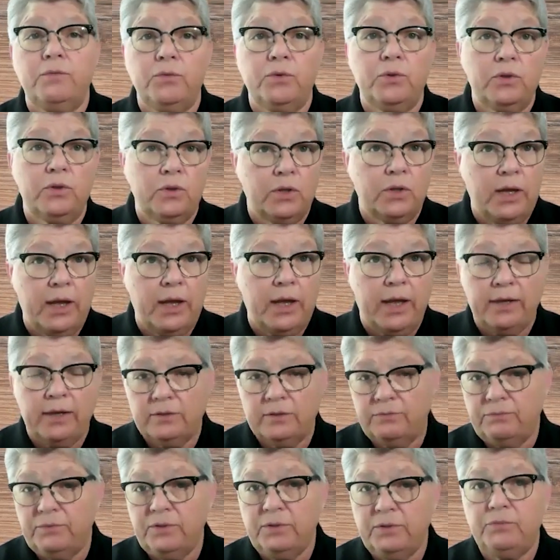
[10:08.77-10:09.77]
for the
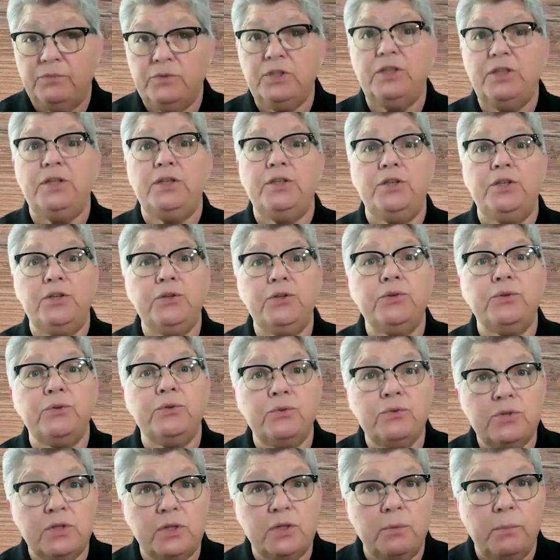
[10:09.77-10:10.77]
last 15
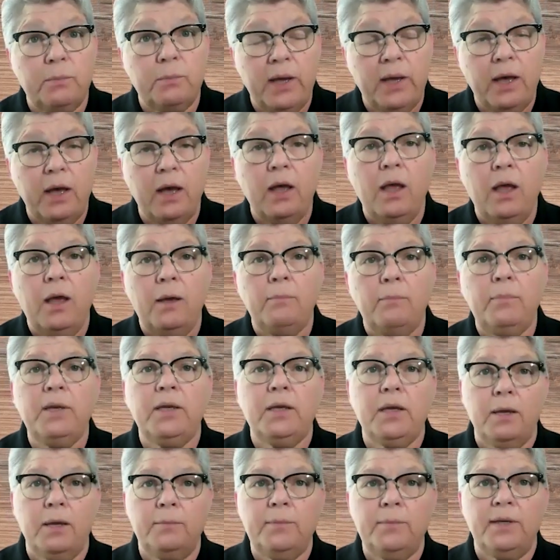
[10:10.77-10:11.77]
years about
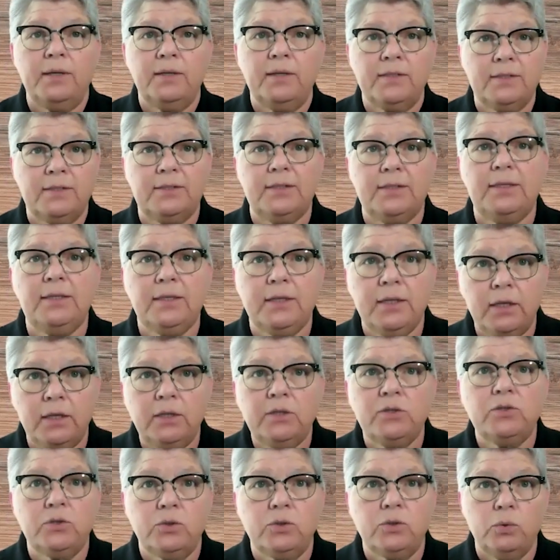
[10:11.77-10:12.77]
becoming a
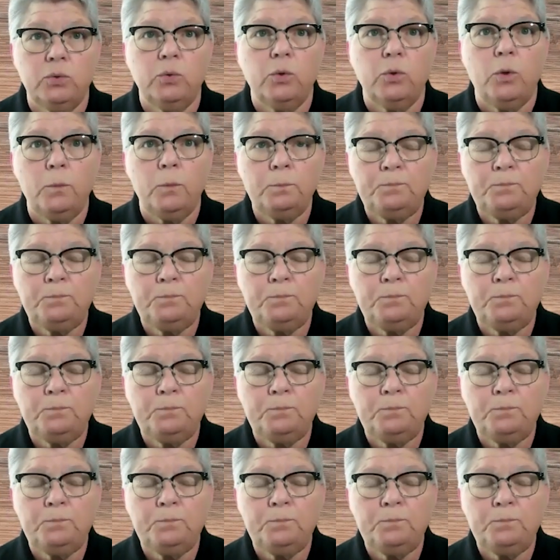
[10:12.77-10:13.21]
CNA school.